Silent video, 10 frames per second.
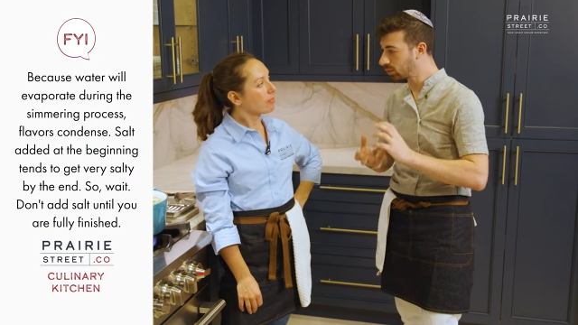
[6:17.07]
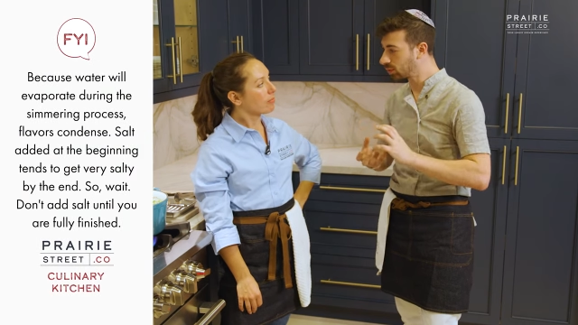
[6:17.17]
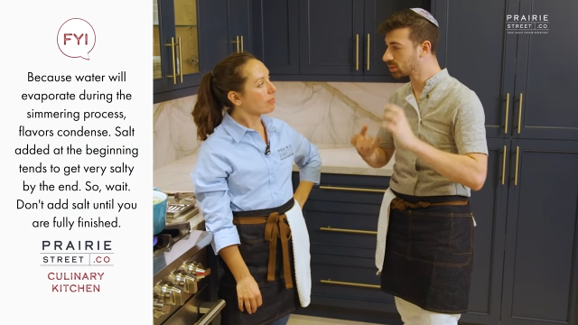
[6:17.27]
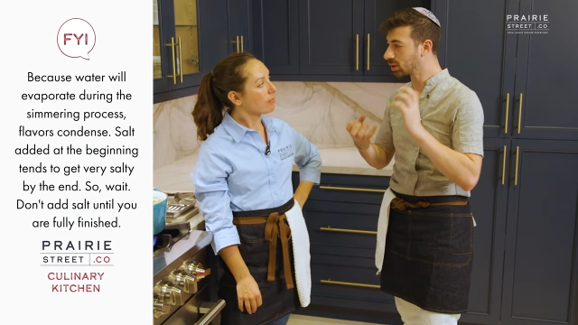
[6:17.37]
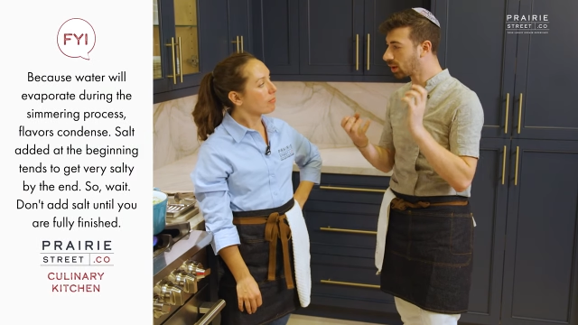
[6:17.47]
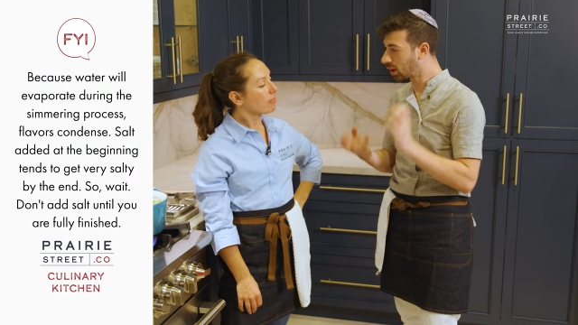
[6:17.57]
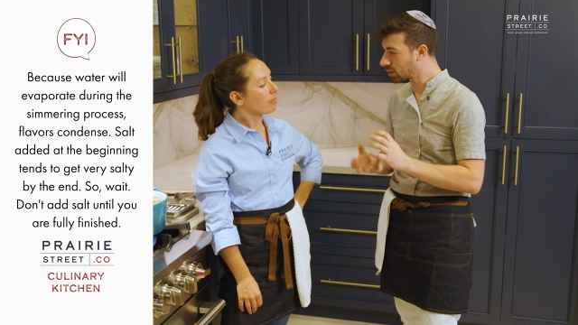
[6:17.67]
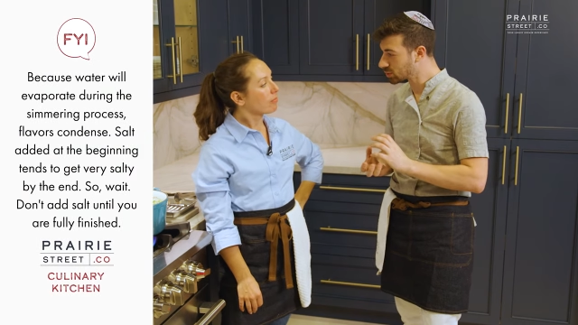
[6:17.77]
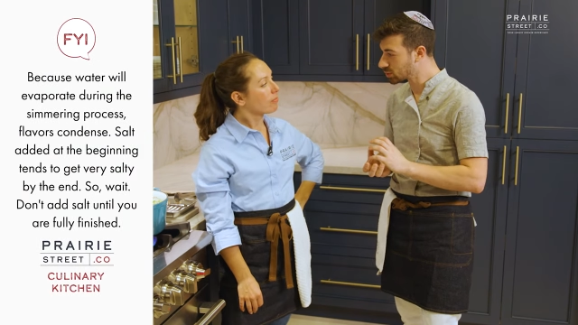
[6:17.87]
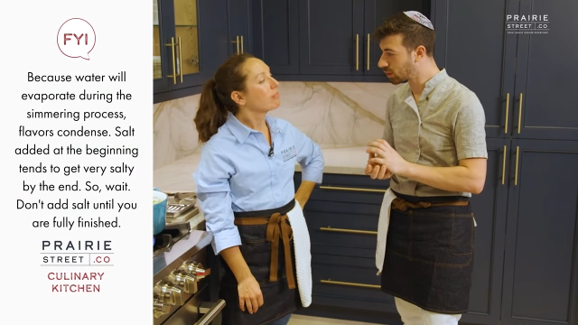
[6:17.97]
Speaker 1: reducing,
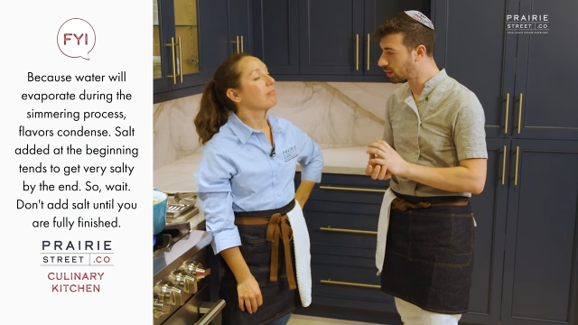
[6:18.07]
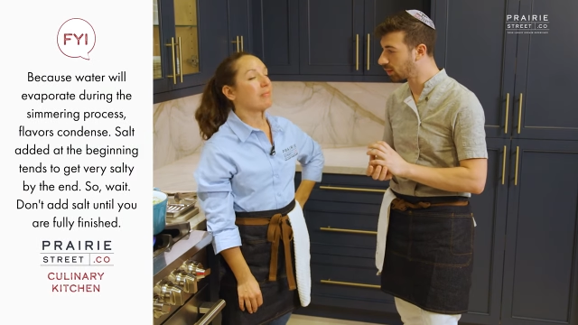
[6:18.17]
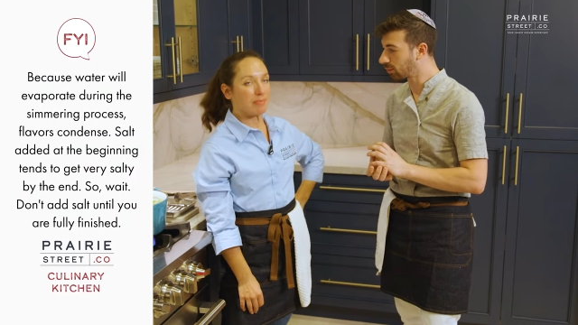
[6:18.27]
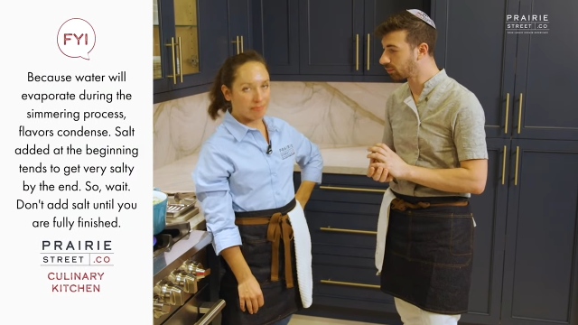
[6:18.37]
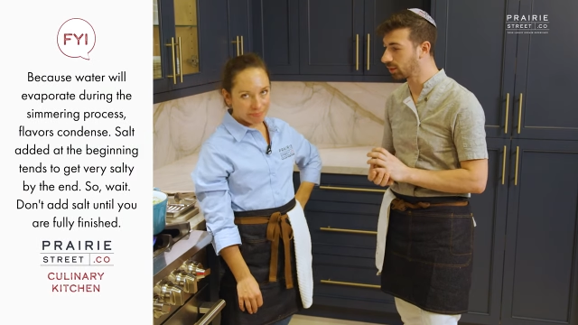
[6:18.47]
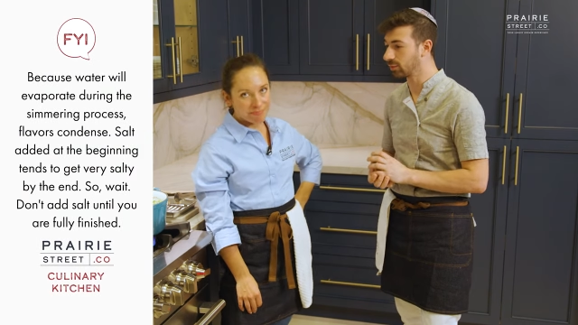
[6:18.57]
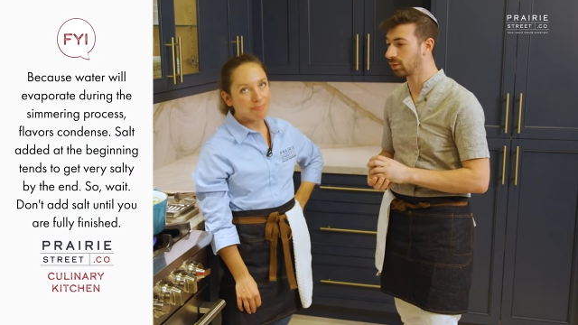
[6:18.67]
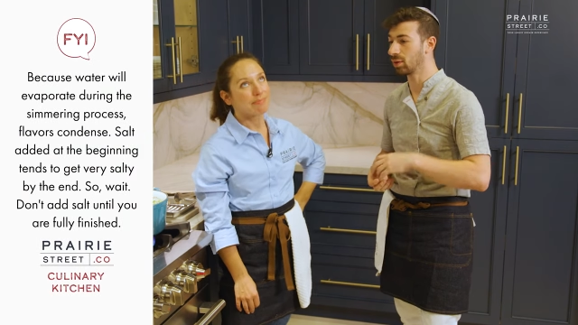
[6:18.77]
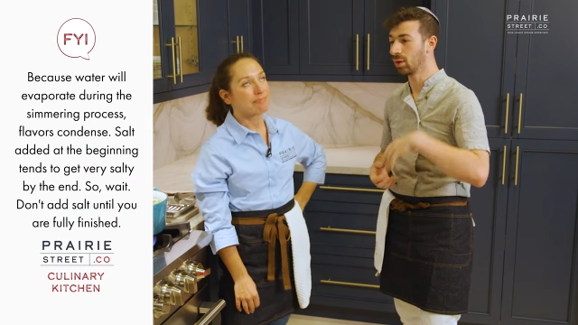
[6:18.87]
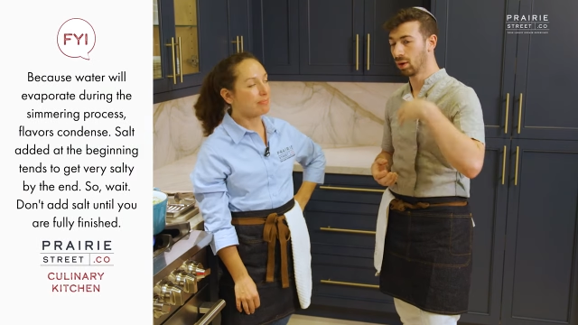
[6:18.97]
concentrating that
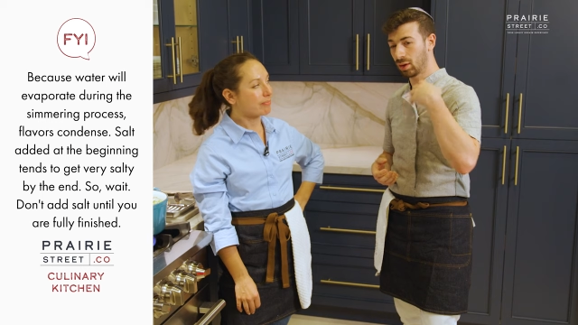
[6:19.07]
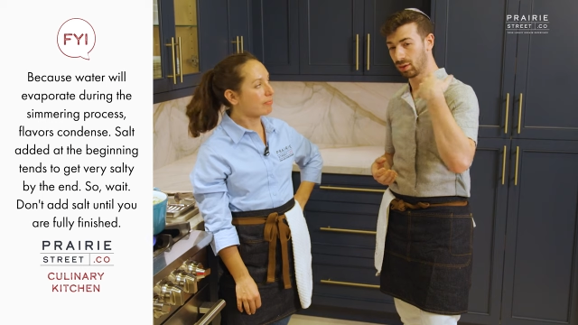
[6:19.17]
flavor,